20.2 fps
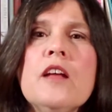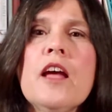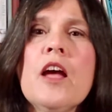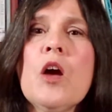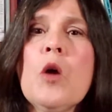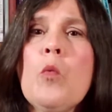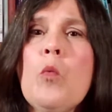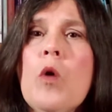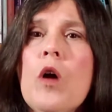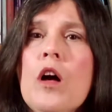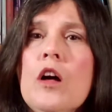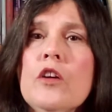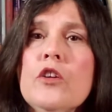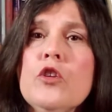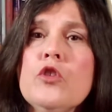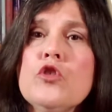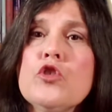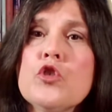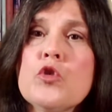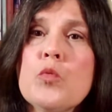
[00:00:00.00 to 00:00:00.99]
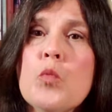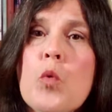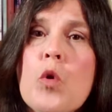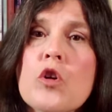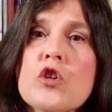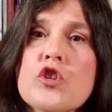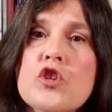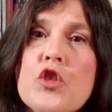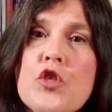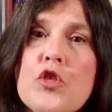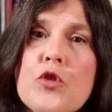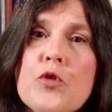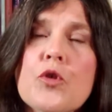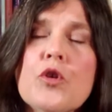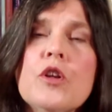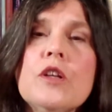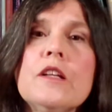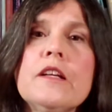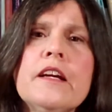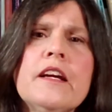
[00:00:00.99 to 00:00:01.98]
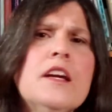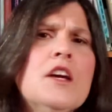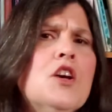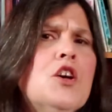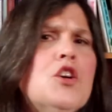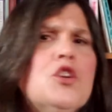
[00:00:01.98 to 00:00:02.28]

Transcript: and while you should wash thoroughly,